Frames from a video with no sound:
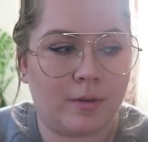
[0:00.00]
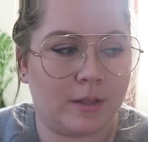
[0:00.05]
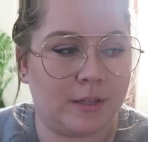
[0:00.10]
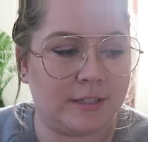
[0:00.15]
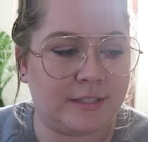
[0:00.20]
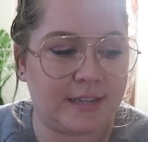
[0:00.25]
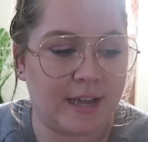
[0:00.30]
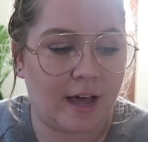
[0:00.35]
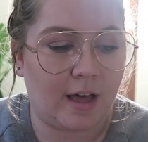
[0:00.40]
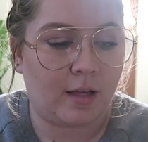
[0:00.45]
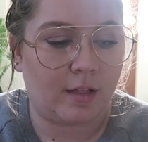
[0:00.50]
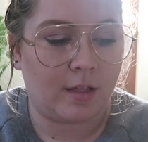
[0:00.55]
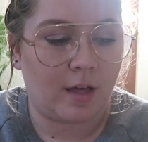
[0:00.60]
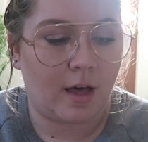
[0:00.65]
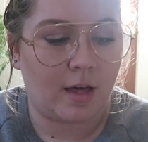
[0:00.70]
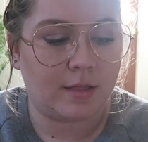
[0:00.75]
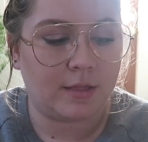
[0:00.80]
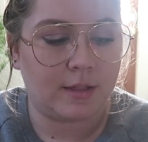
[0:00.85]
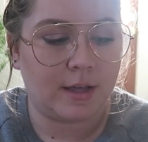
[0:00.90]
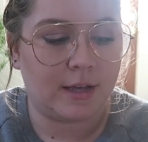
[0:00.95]
really tell
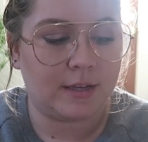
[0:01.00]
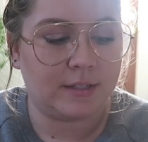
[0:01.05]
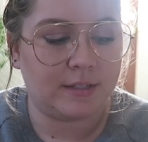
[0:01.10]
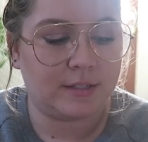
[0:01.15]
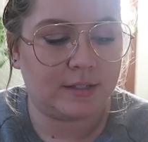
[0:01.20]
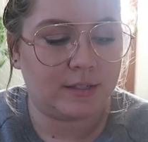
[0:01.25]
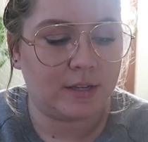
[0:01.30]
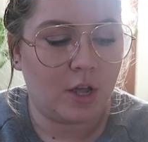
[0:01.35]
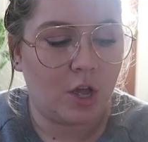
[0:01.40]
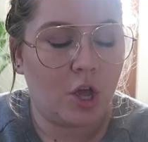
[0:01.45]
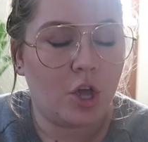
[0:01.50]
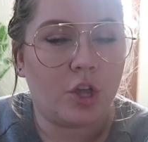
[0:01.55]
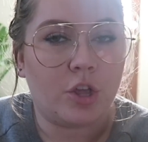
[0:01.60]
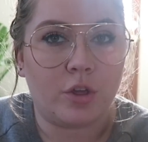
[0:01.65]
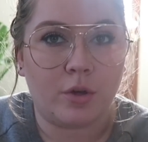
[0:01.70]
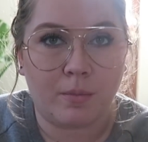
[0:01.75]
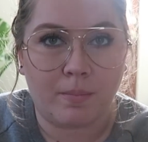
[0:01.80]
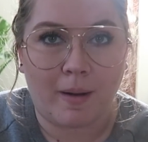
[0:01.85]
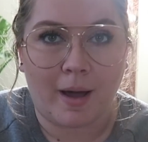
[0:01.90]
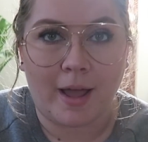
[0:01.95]
unless
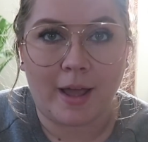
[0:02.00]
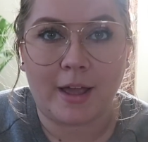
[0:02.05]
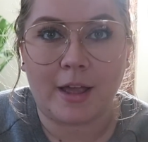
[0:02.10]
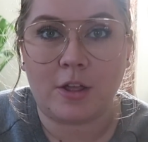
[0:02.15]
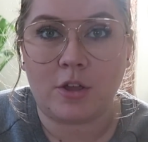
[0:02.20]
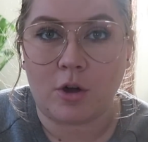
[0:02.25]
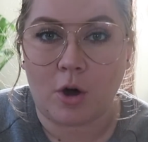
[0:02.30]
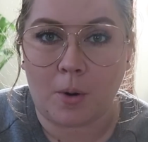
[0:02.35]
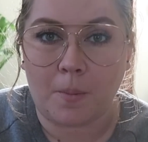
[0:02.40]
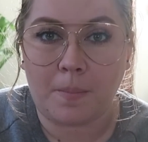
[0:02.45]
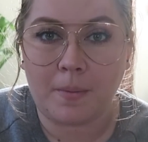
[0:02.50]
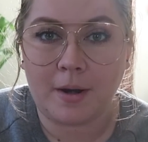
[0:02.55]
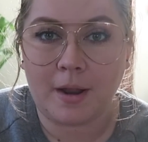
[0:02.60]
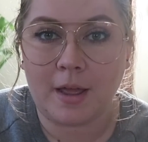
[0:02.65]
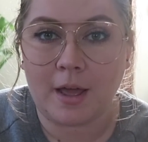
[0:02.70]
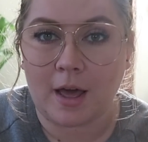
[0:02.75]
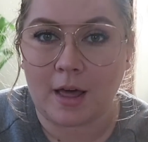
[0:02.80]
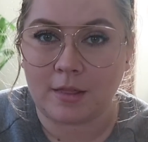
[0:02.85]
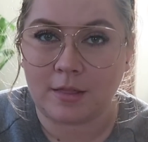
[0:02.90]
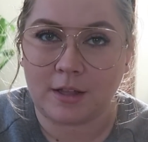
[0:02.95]
you buy it and you open
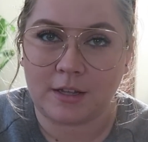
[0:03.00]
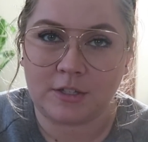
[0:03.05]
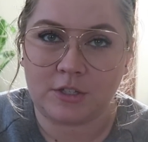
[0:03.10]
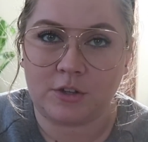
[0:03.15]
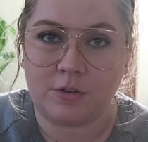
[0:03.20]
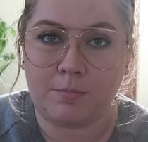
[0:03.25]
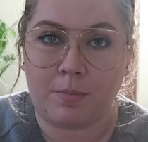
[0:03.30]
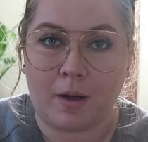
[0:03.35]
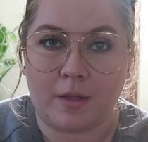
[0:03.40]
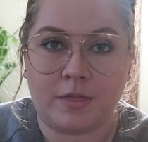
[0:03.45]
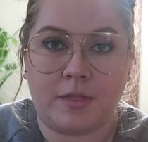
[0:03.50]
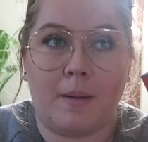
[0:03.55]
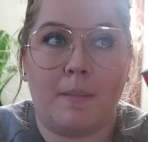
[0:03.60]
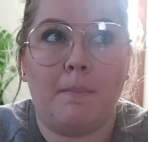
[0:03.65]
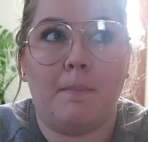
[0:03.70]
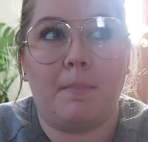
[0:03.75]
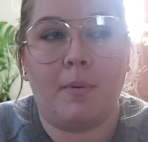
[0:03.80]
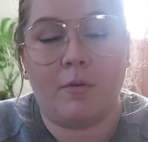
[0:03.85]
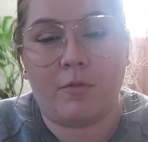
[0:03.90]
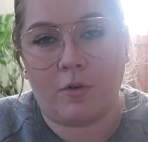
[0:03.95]
it, unless you've bought
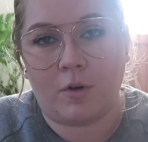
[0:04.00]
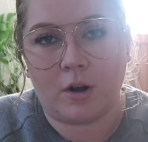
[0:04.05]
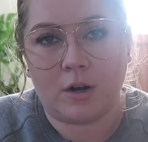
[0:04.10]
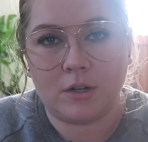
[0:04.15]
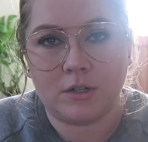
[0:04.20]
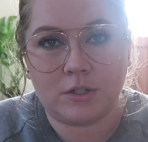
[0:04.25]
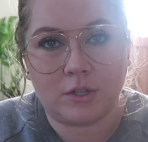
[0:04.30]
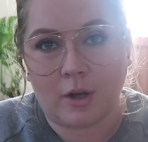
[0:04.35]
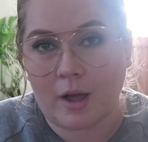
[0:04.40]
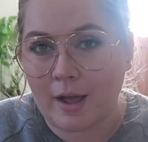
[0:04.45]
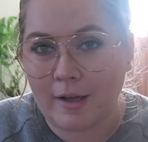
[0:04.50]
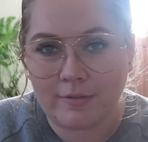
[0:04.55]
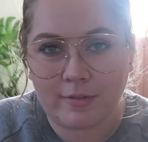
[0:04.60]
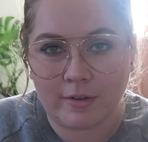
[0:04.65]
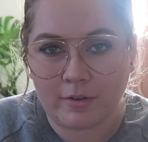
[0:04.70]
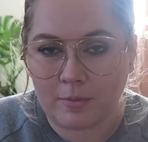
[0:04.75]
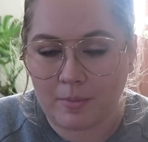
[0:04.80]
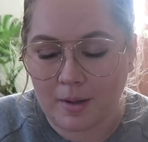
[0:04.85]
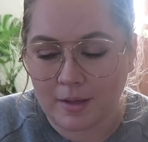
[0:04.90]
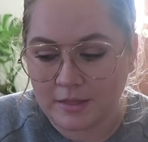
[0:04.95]
them before. So I've
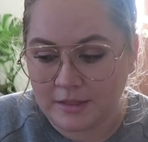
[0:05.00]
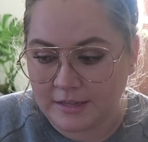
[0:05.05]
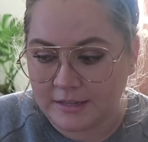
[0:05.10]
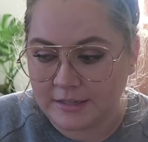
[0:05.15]
never bought